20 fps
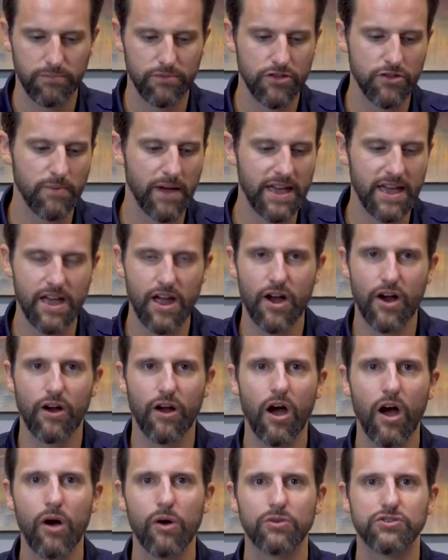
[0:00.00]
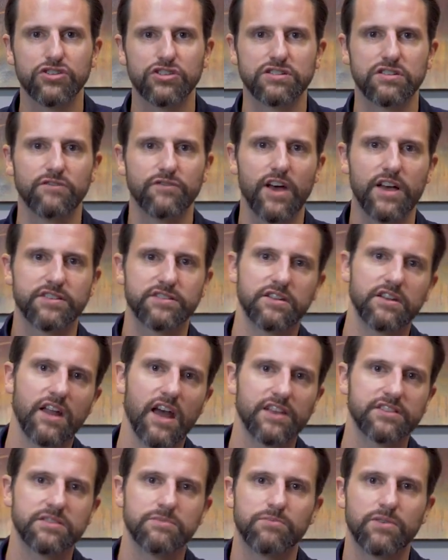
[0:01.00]
You may hear, just invest in an
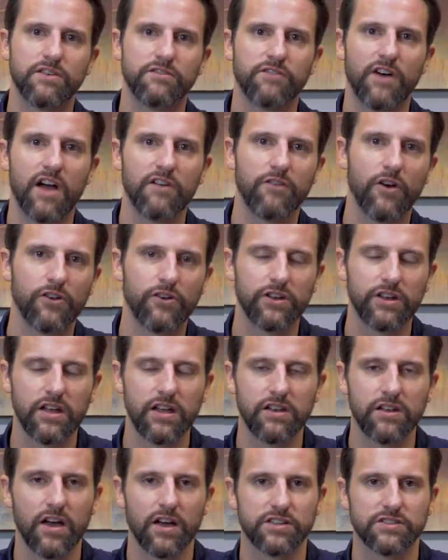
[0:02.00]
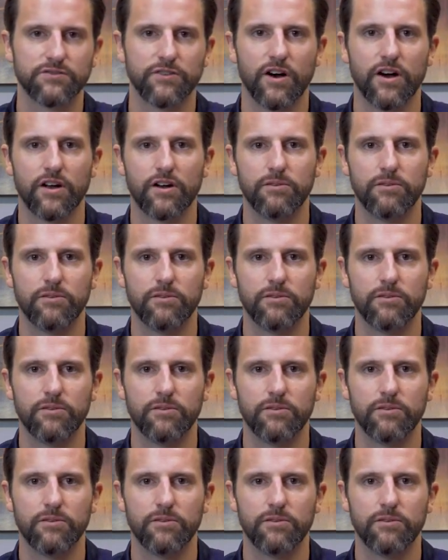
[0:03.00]
S&P 500 index fund,